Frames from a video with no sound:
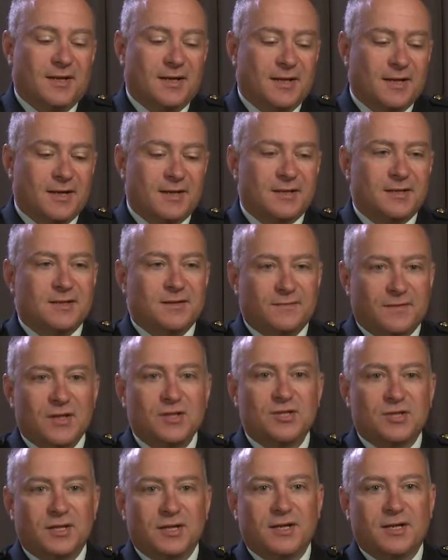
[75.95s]
And
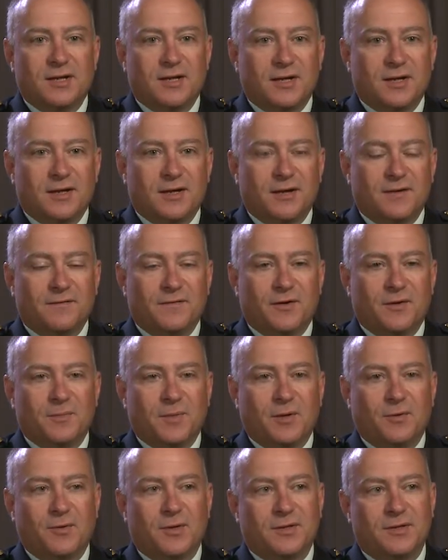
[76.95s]
eventually, I found
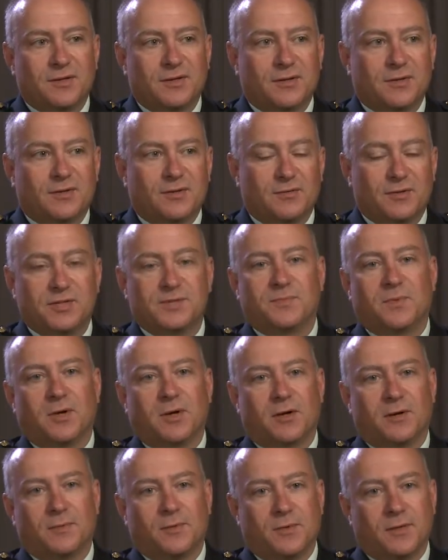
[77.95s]
my way to the Greasebaugh
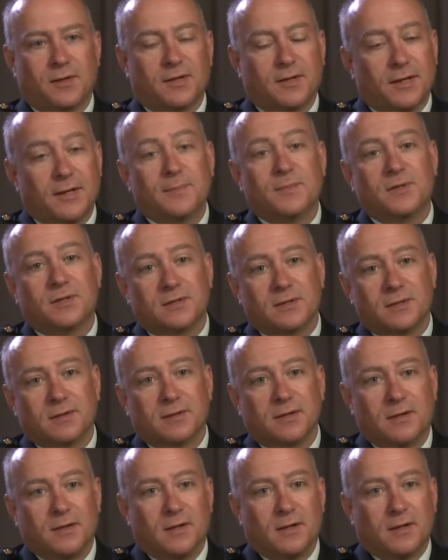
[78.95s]
Armory in Edmonton,
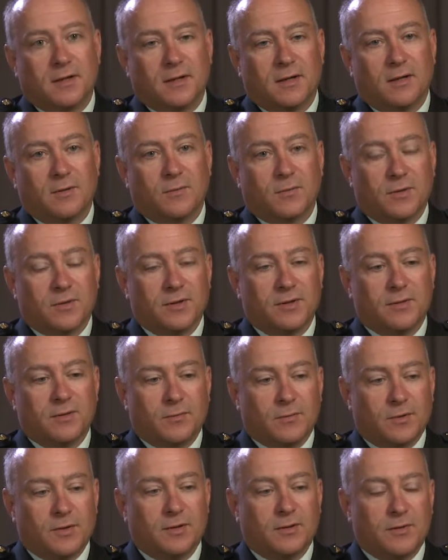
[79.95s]
where
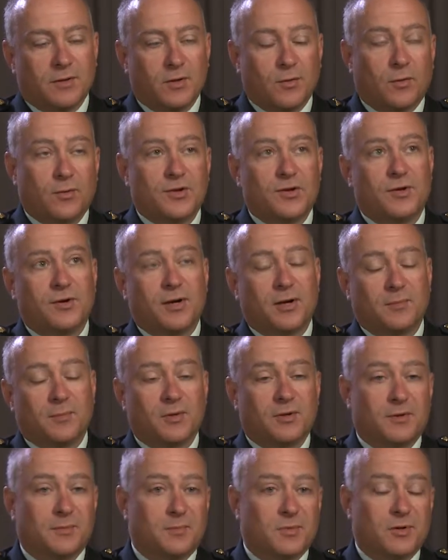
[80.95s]
the Northern
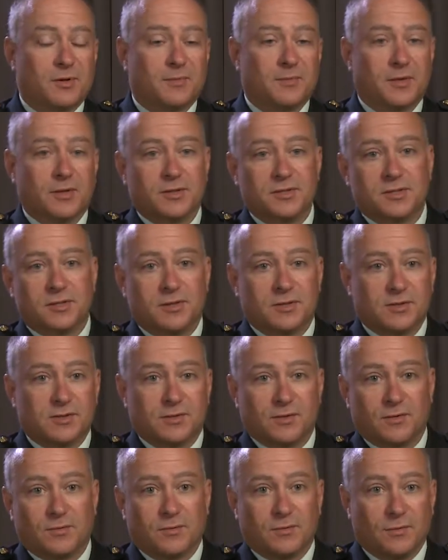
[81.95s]
Alberta Militia
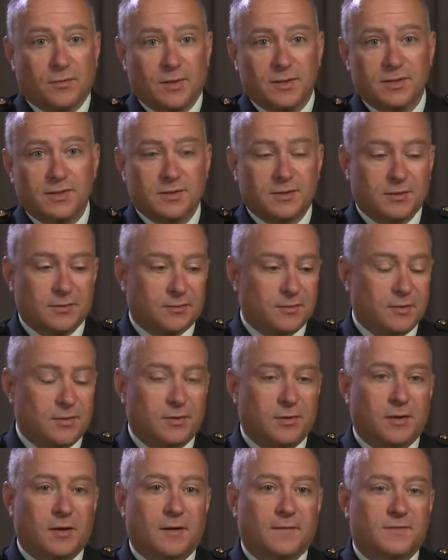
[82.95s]
District was. The
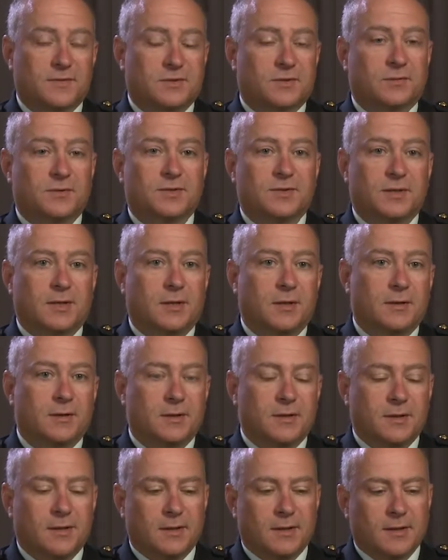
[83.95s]
recruiting officer was there,
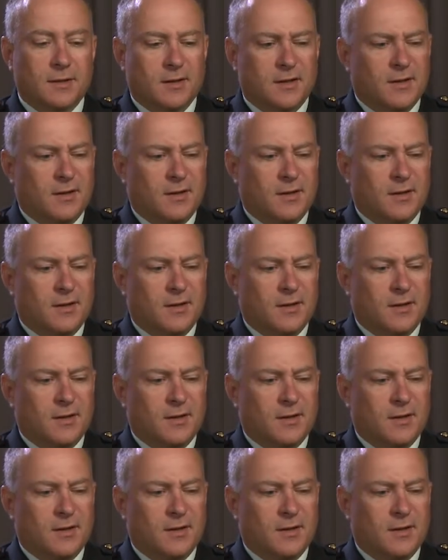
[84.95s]
and a